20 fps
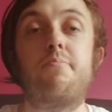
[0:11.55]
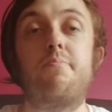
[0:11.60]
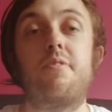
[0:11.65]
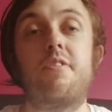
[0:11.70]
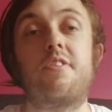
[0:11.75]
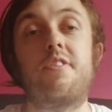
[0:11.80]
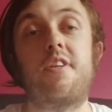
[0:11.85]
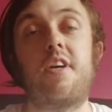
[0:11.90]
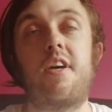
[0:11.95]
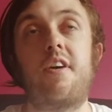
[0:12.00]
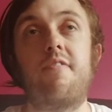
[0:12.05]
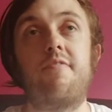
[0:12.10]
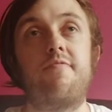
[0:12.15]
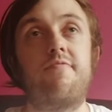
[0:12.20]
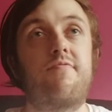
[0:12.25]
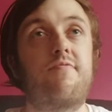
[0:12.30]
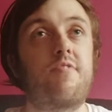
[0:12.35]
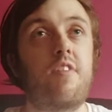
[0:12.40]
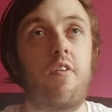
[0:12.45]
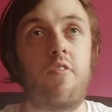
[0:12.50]
but
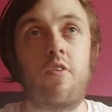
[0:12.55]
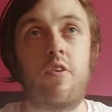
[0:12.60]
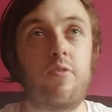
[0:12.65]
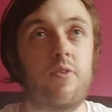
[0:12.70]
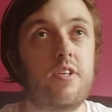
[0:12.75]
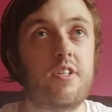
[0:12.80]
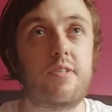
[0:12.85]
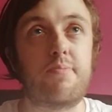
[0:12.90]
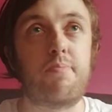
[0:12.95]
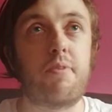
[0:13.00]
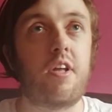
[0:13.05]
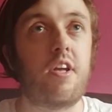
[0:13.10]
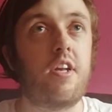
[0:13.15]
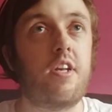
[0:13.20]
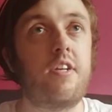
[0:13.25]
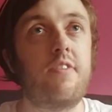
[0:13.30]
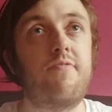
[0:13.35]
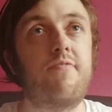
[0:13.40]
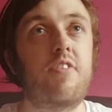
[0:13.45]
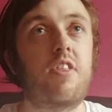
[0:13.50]
I'm going to explain
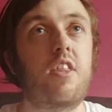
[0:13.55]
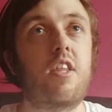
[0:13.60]
it.